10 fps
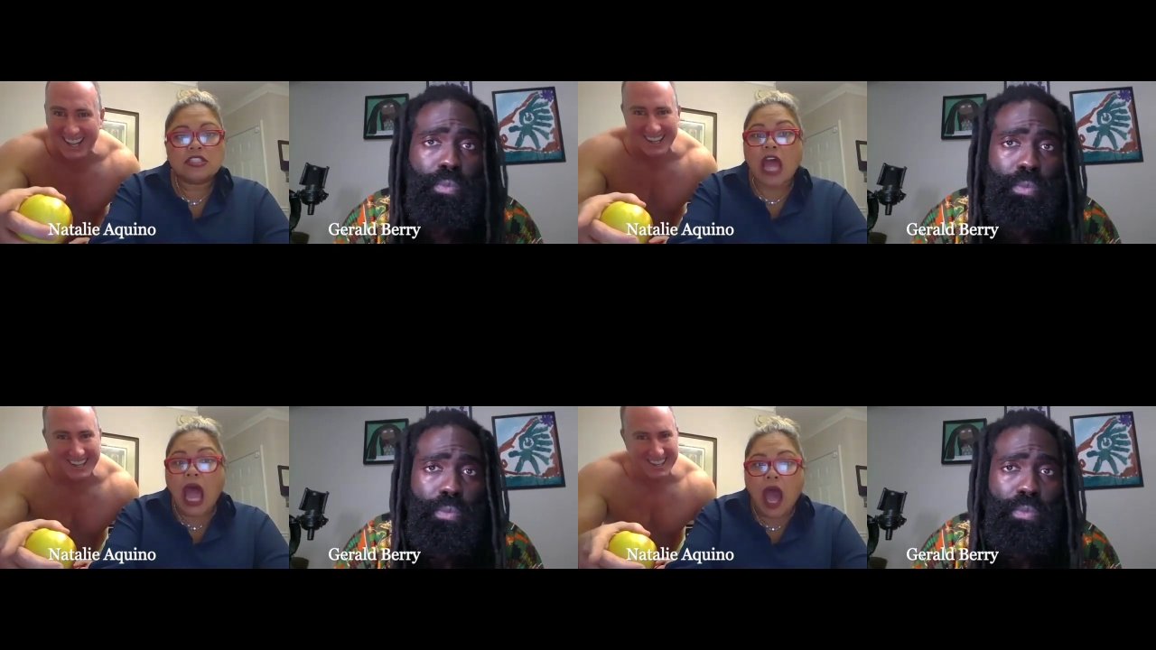
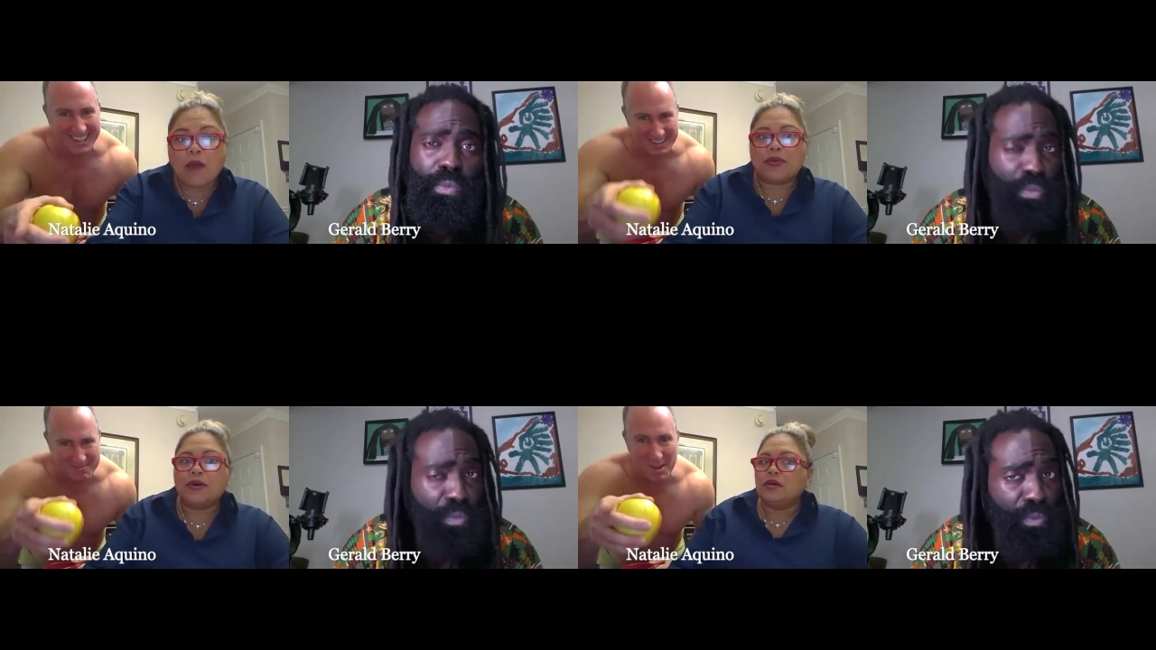
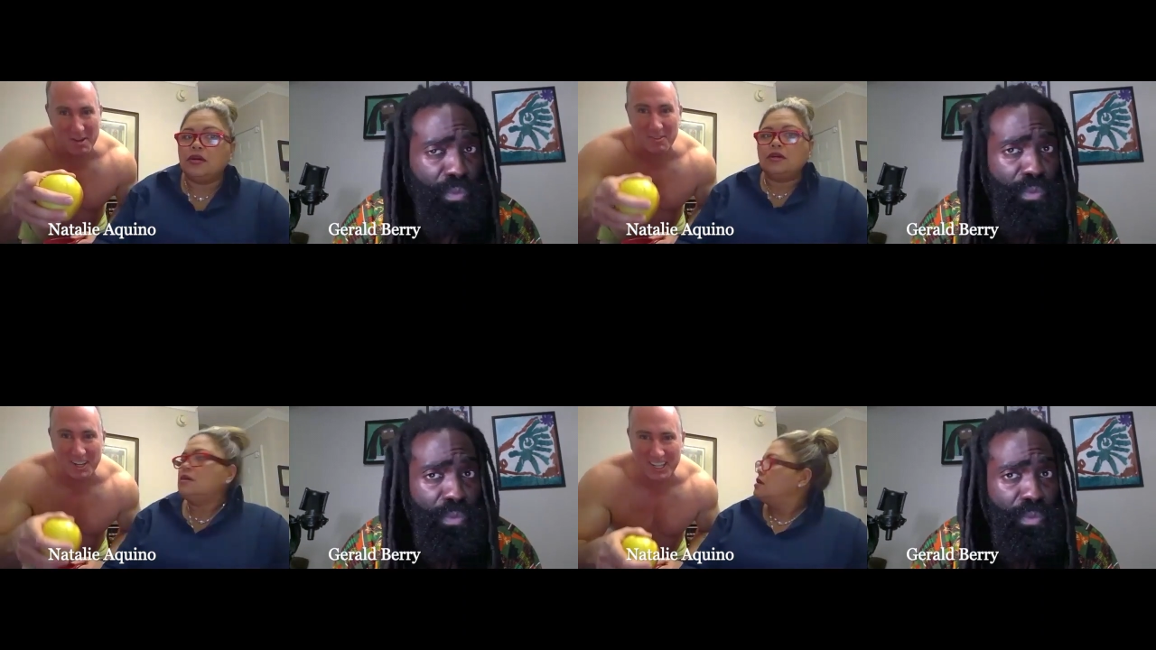Speaker 1: Stop! Might
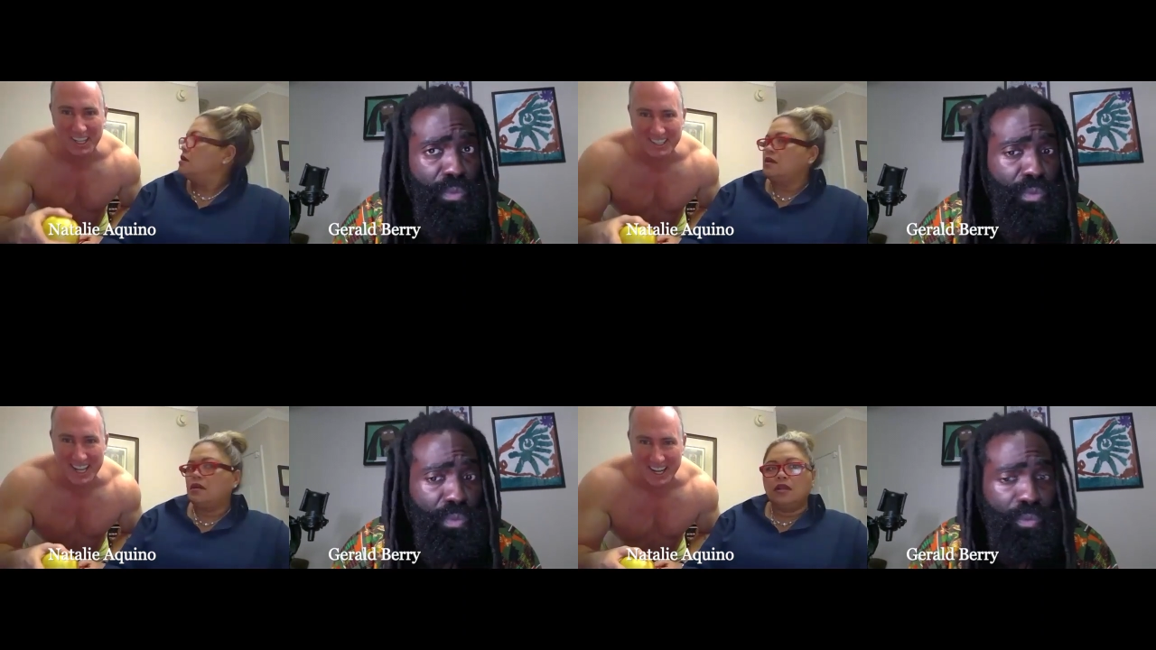want to
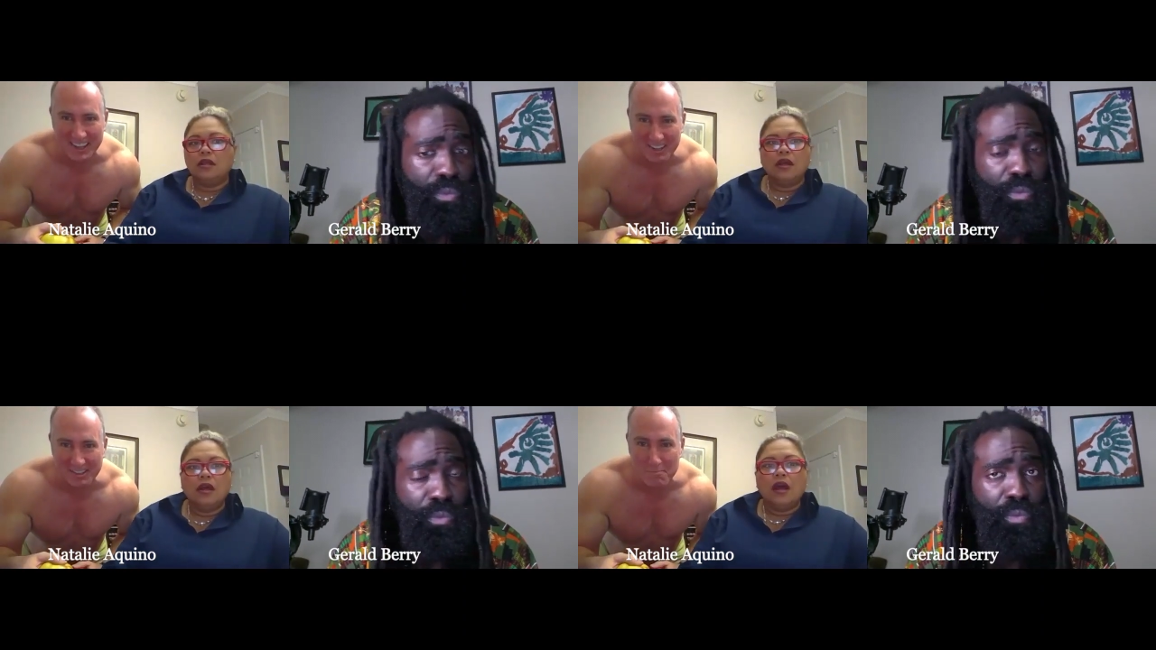cut down on
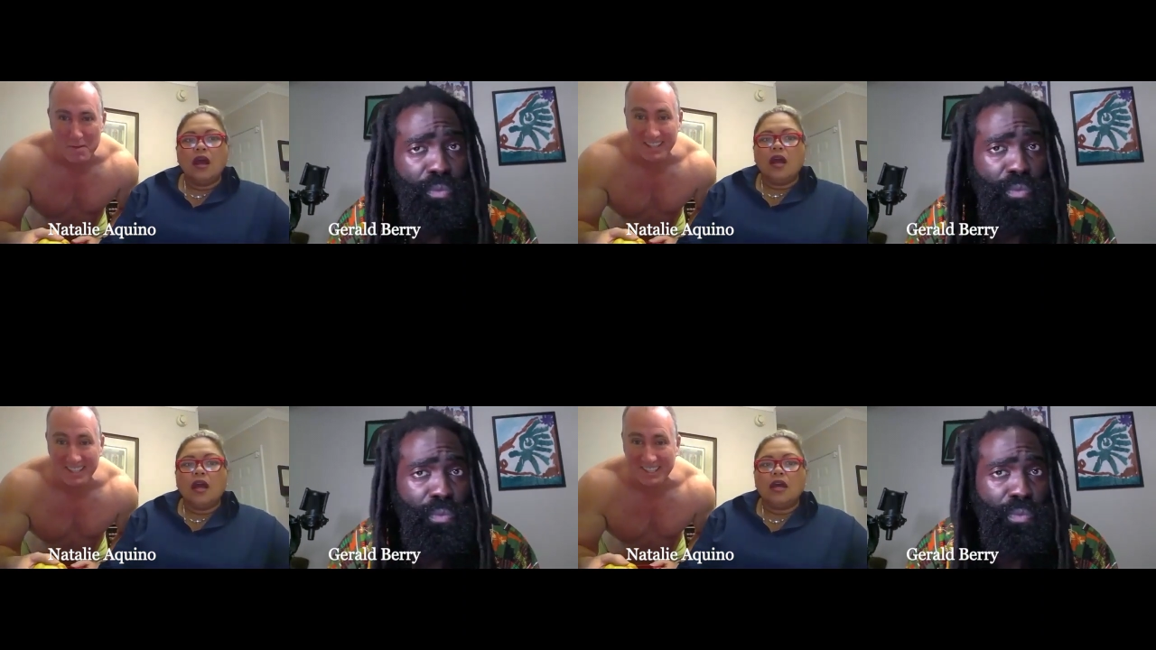those
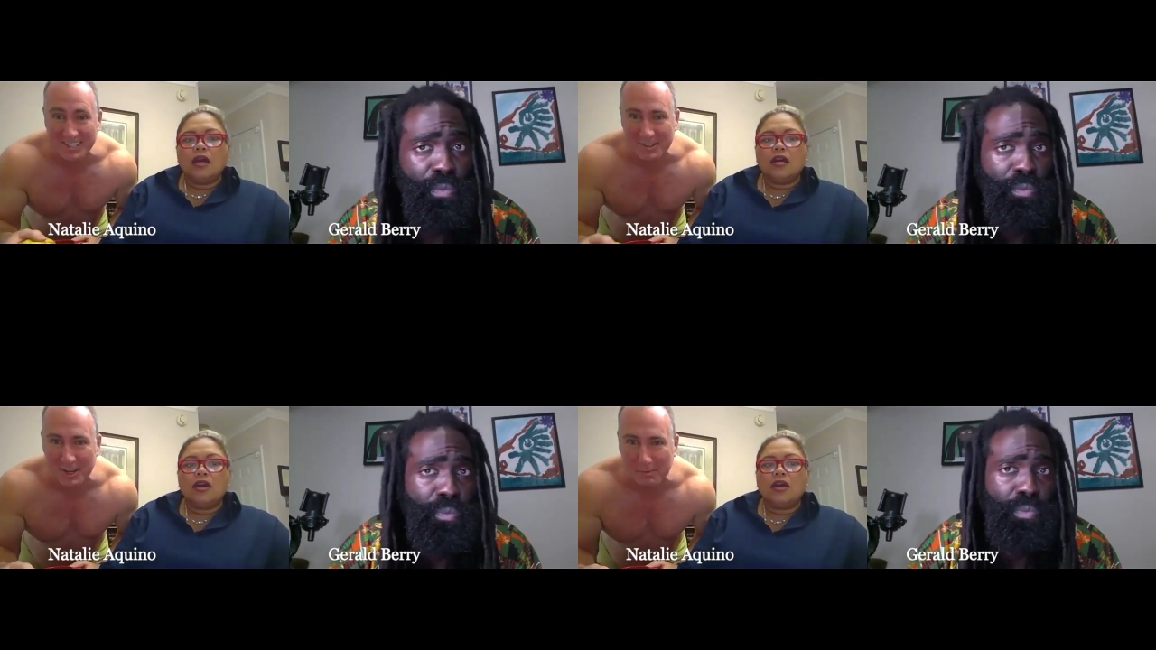business
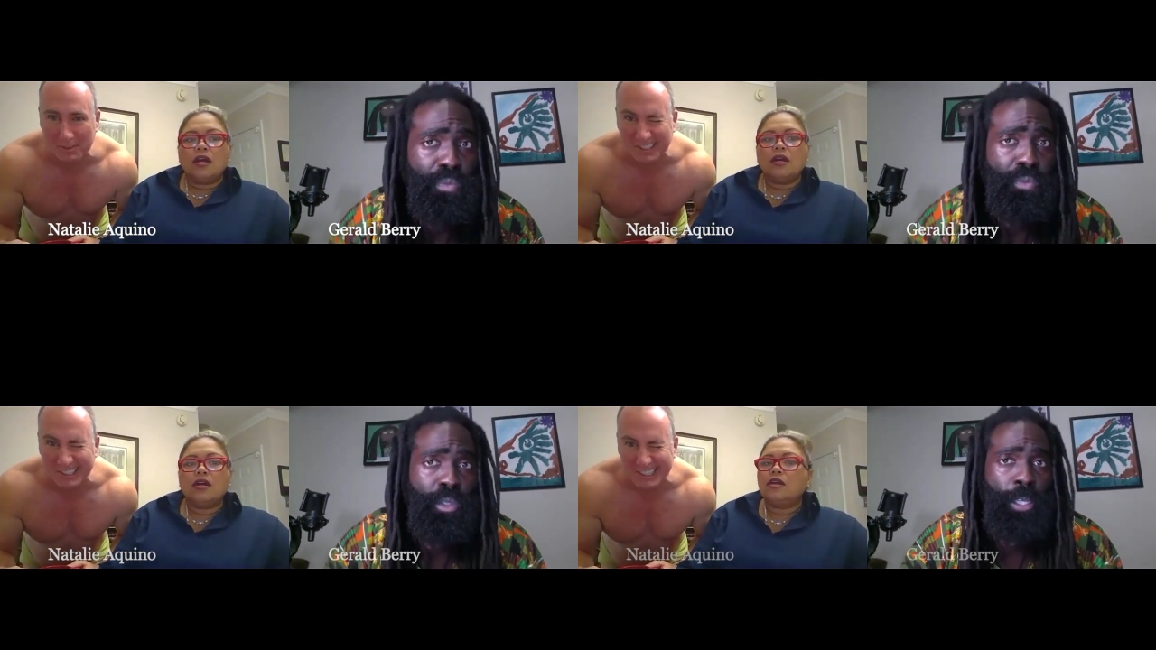
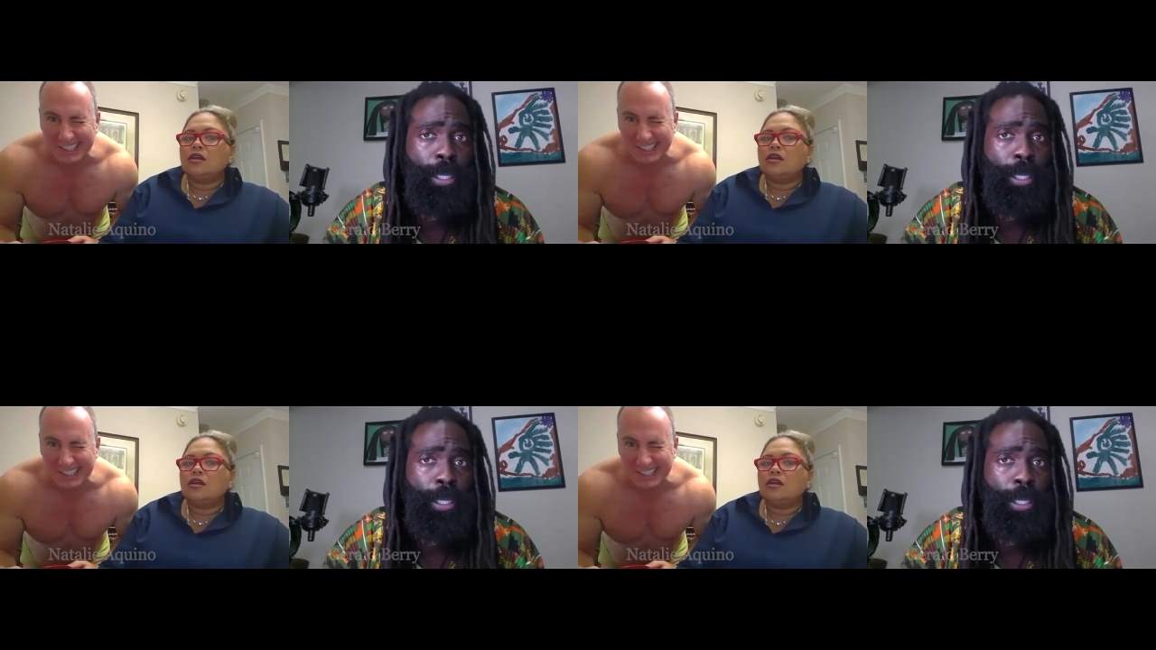trips.